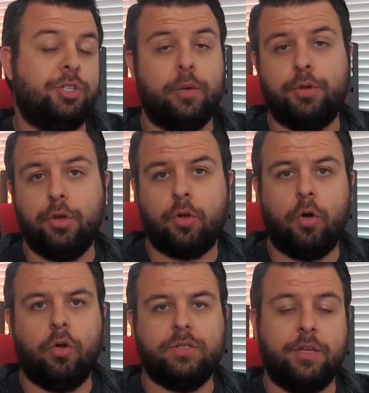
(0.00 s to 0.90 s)
GPU
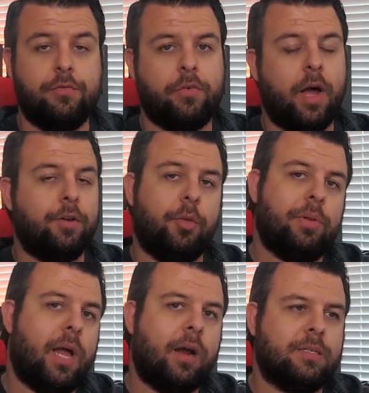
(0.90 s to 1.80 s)
cores that you find in the
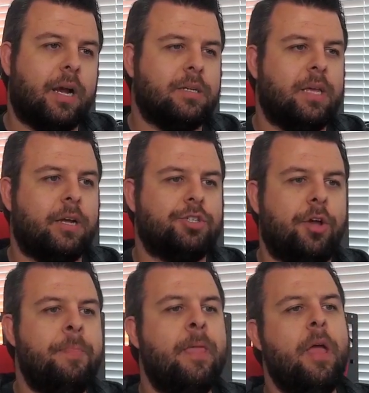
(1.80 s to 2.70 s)
Polaris
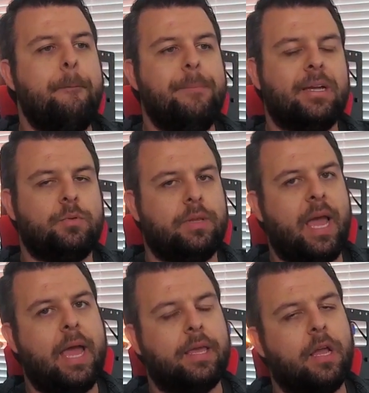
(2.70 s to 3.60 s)
architecture mixed with
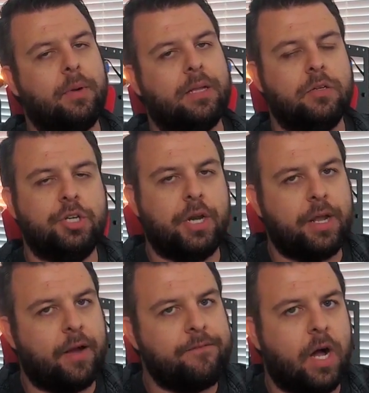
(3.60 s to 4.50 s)
the 8GB of
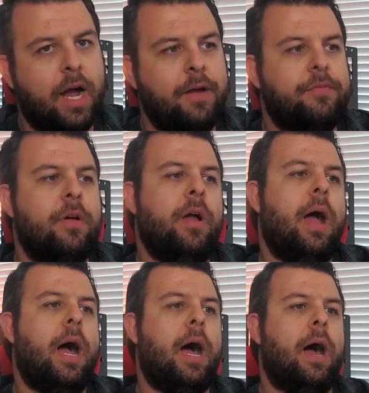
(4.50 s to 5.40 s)
GDDR5
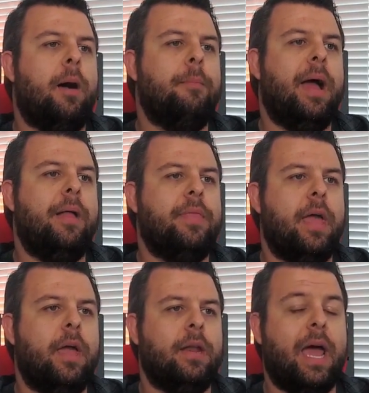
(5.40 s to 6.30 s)
and
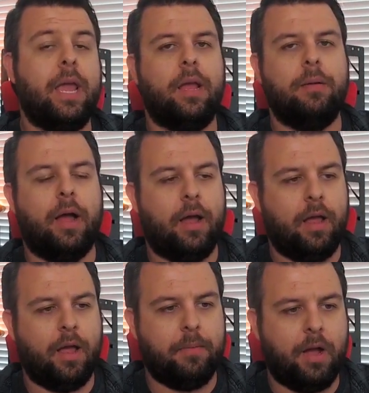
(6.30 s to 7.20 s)
then
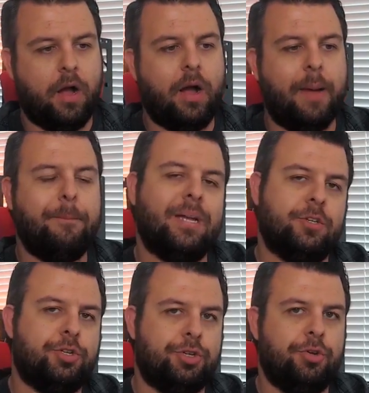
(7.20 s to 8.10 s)
a
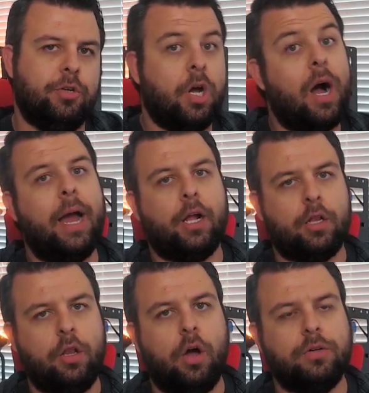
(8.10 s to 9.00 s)
better tuned, higher
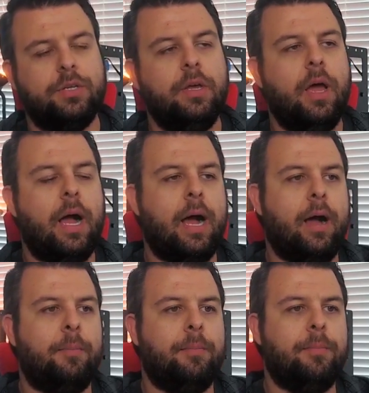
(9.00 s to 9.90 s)
clocked
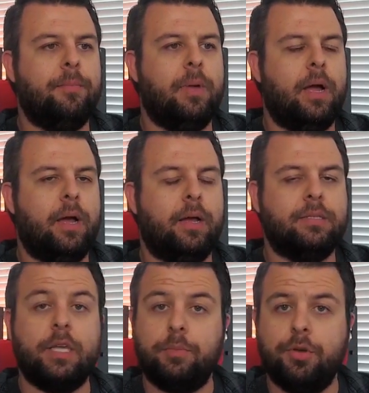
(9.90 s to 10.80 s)

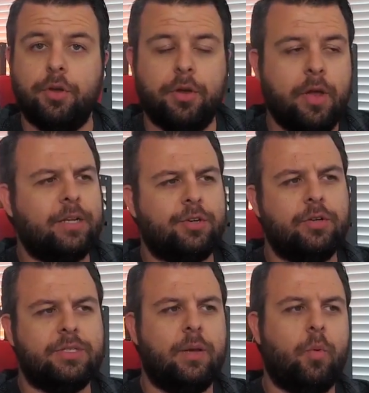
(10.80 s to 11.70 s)
CPU. I
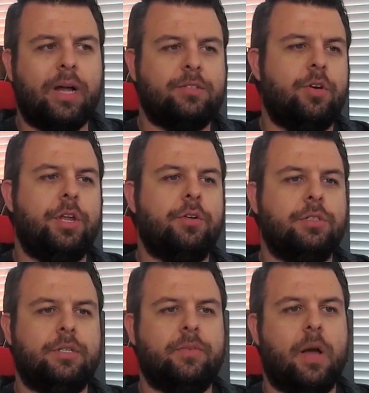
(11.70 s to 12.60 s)
don't see why Sony
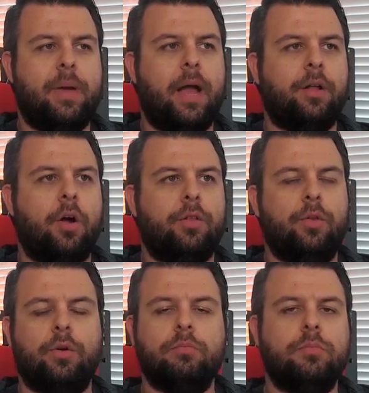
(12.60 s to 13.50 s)
couldn't have come out and gone,
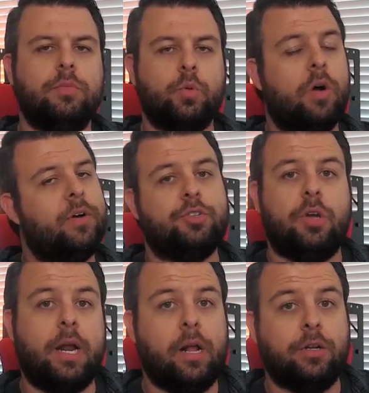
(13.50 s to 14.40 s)
look,
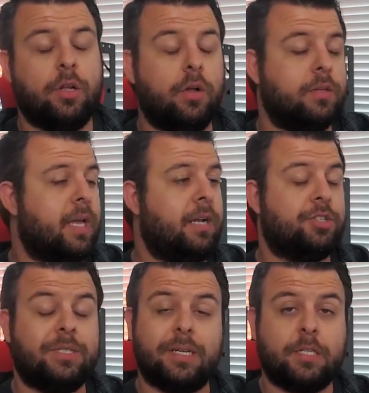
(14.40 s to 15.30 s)
$1,299, and
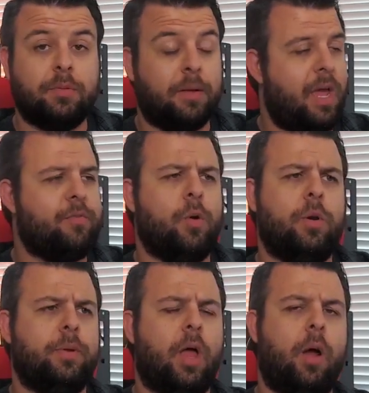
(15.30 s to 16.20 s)
just explain. Everyone
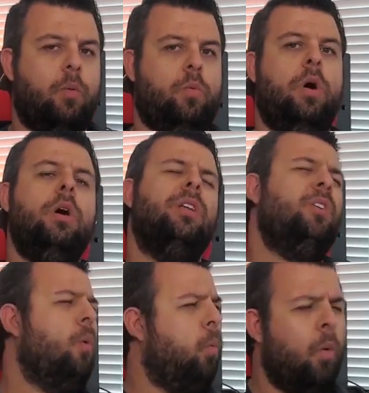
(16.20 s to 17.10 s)
would have been like, what?
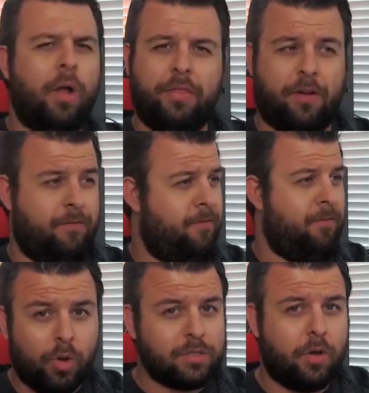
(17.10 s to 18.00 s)
You know,
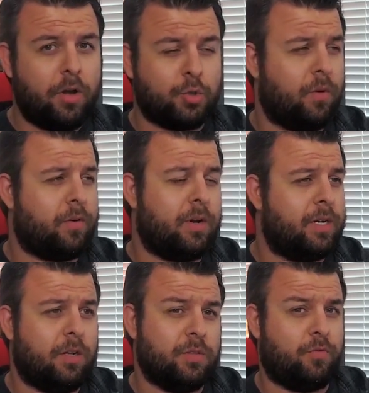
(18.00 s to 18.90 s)
what's going on?
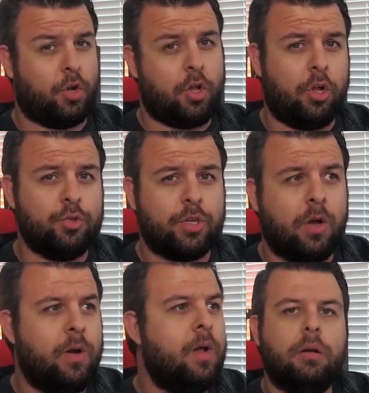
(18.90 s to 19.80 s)
$209 for a
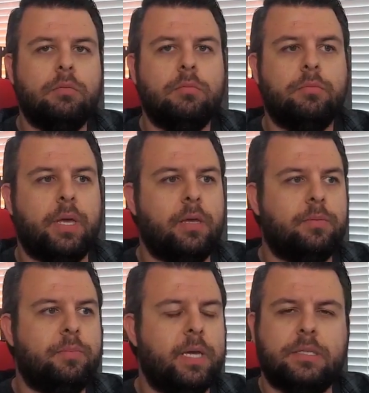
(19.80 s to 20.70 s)
console? But
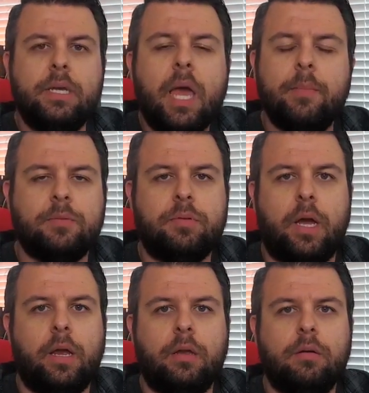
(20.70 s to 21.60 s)
PC gamers
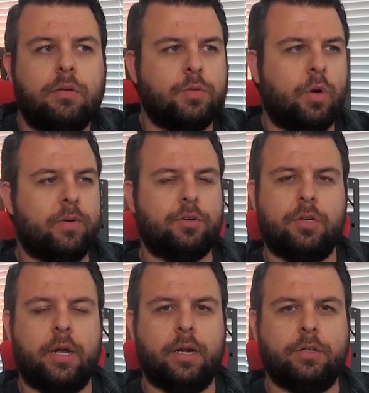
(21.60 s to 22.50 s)
play on
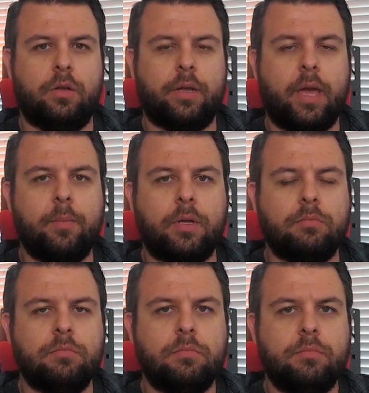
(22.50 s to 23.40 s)
$1,299
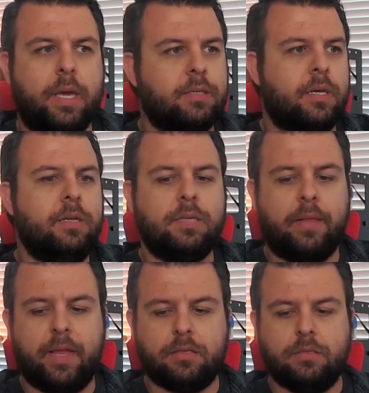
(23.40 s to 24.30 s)
gaming PCs,
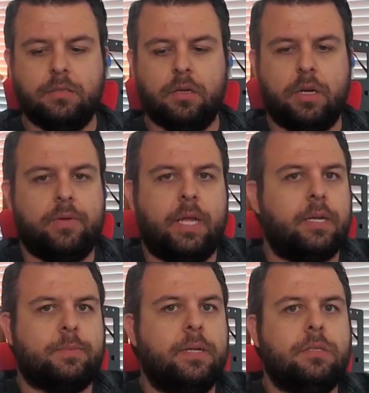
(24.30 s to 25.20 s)
and that's not even
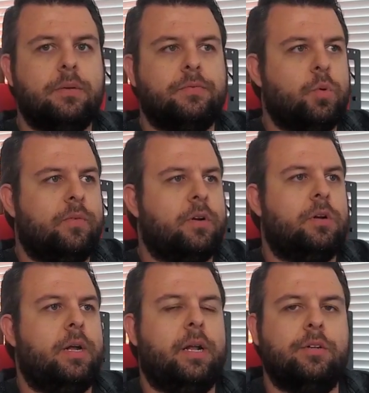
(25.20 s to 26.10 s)
that expensive.
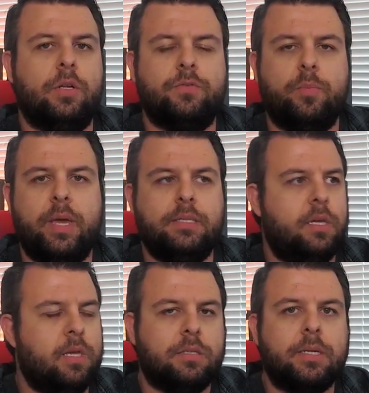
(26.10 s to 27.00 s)
$1,299 for a
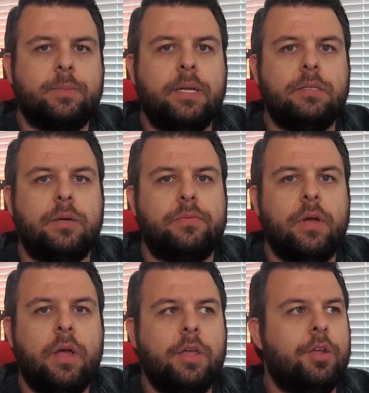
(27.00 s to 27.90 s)
PC isn't expensive.
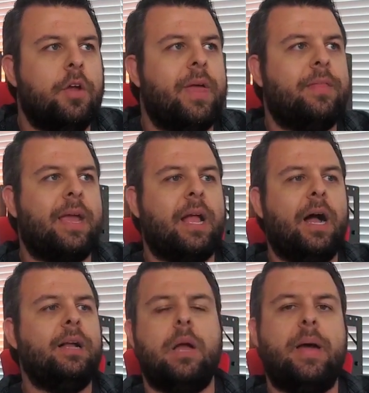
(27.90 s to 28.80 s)
You know, they
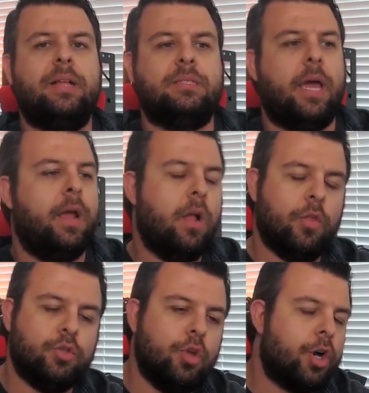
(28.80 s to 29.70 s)
can't come out and say,
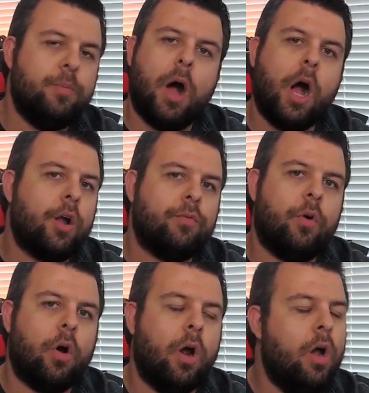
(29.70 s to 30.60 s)
there's not a market
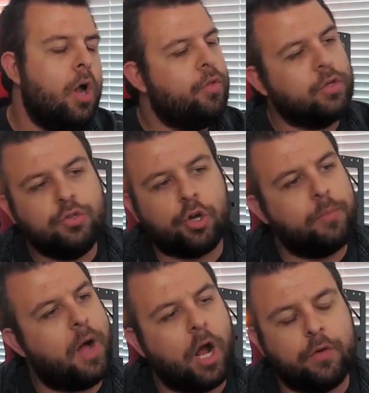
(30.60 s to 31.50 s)
for it. There's not
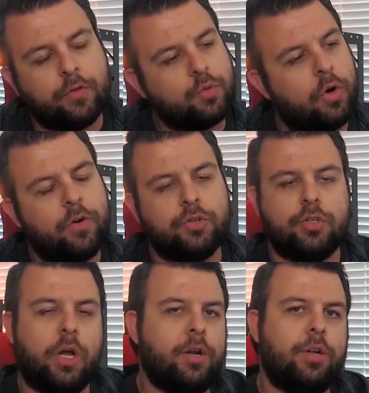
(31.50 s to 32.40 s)
a market for
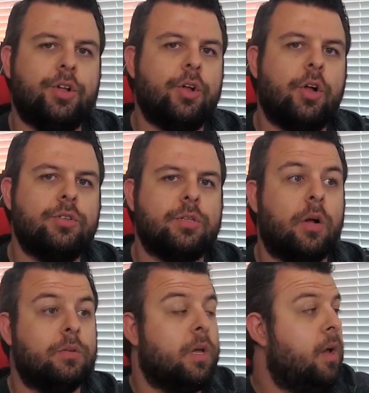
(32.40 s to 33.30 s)
$1,299
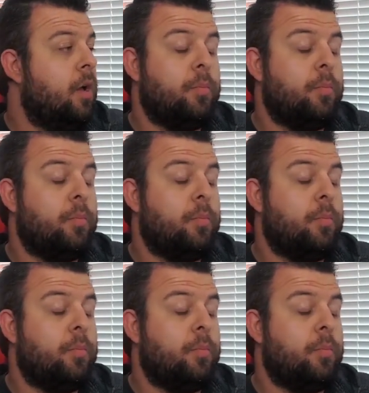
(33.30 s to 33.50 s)
consoles.